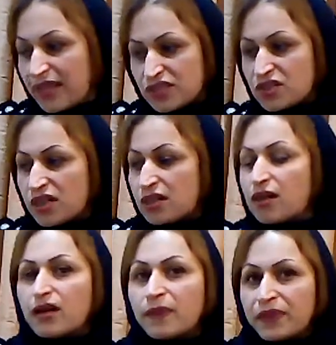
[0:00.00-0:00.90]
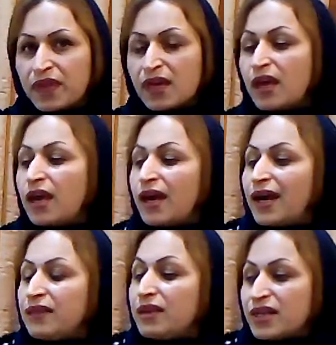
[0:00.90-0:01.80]
Yes, general. Yeah.
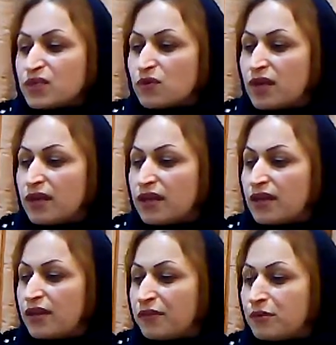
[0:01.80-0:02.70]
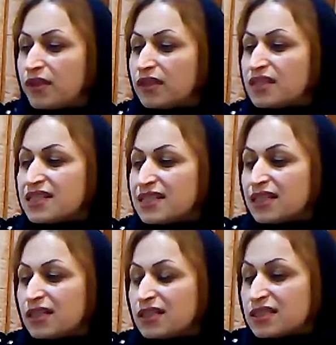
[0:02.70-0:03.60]
And the next one, 3. The
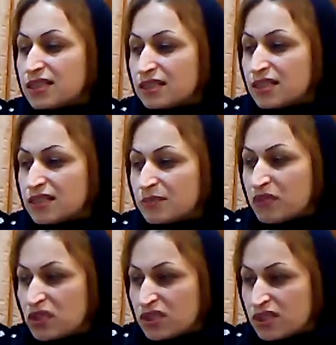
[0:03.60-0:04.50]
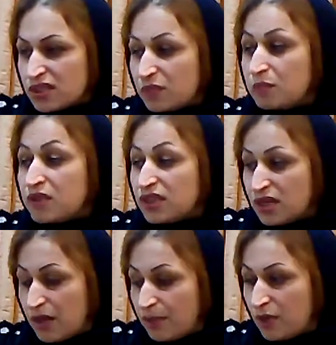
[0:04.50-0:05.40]
second sentence mentions the
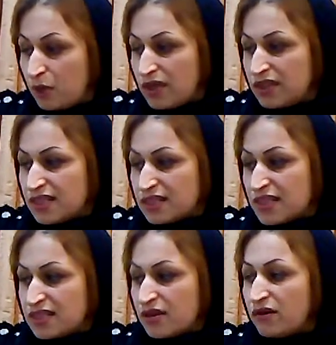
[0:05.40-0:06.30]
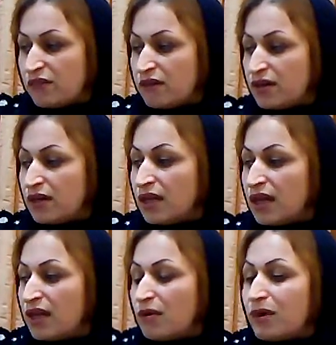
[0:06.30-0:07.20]
breakup. What does this refer?
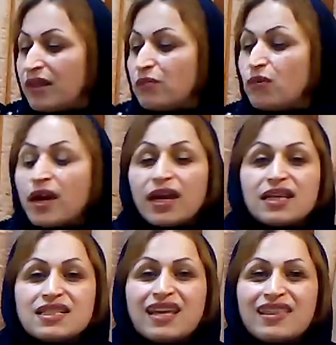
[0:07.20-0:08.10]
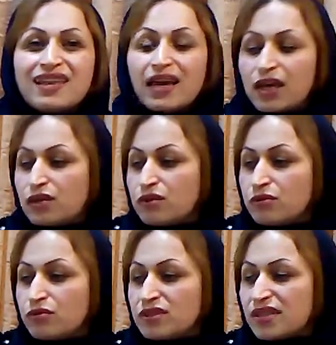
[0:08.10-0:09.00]
And why is the
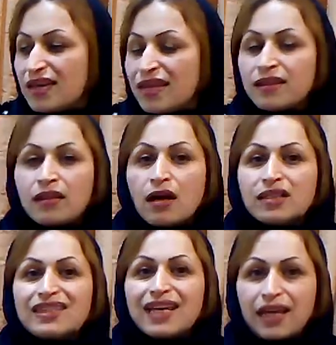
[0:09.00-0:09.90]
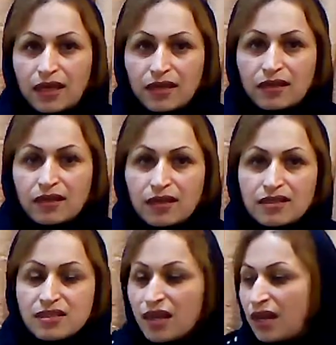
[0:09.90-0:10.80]
used and not a?
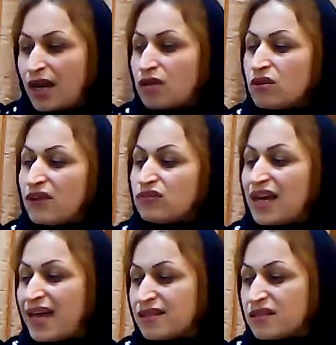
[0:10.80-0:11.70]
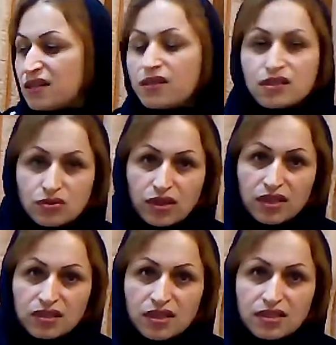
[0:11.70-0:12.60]
Yes, and you have to answer these
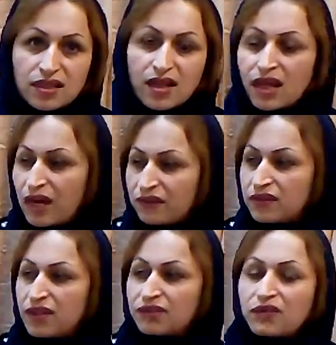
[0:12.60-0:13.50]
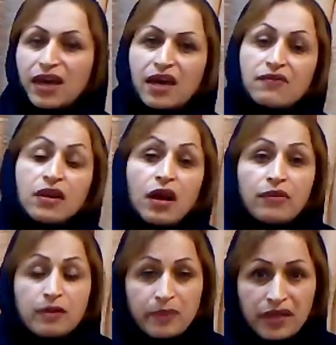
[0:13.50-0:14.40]
questions. After that, we have
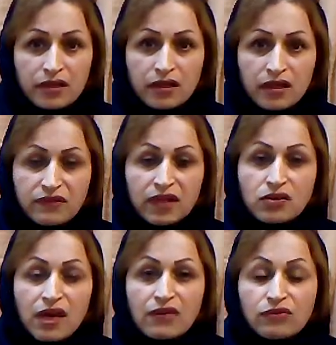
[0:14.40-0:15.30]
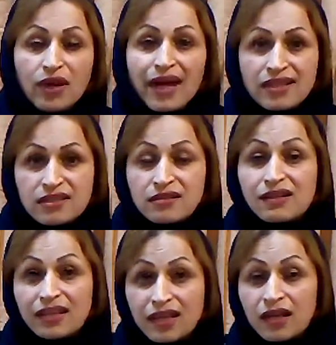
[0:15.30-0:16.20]
another paragraph, and you have to
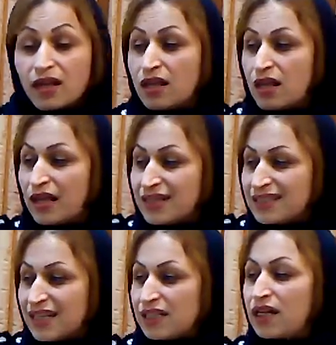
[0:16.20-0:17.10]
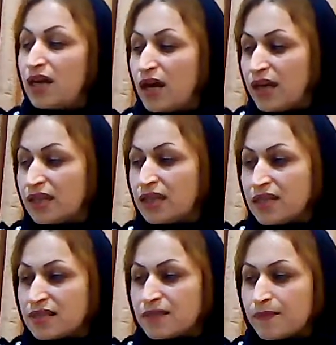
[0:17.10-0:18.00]
answer again exactly like
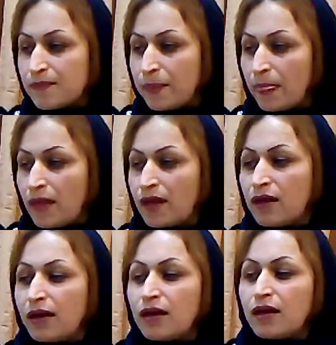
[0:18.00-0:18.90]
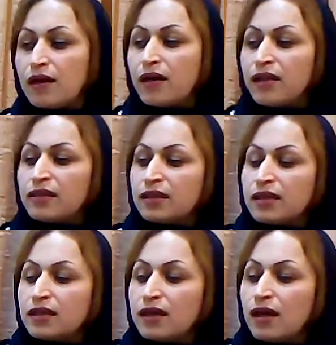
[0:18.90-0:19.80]
this. I
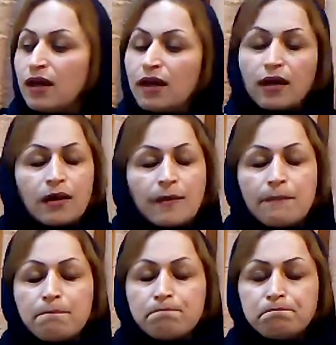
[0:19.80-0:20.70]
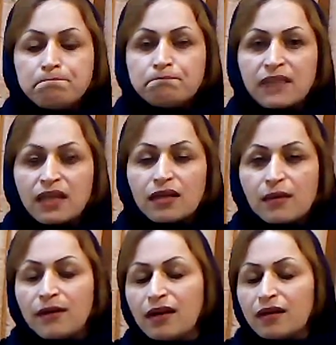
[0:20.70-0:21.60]
think,
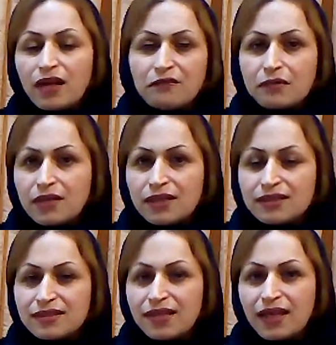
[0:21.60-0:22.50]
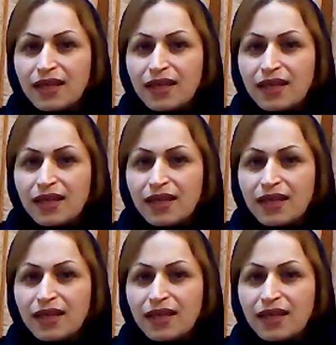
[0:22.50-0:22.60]
come on, I forgot.